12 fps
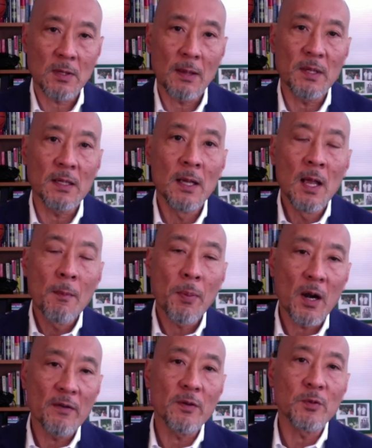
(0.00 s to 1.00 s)
I mean,
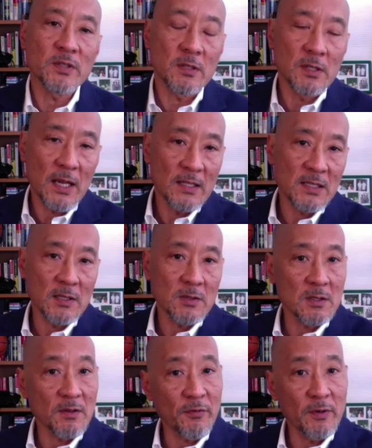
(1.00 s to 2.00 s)
part of it was the United States
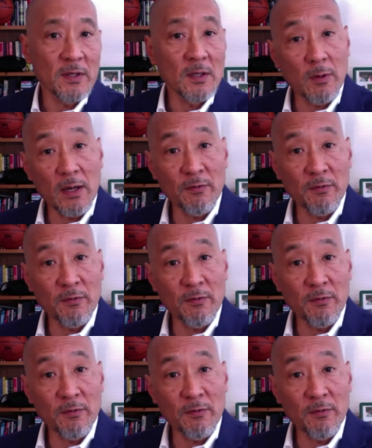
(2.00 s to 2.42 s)
was afraid the great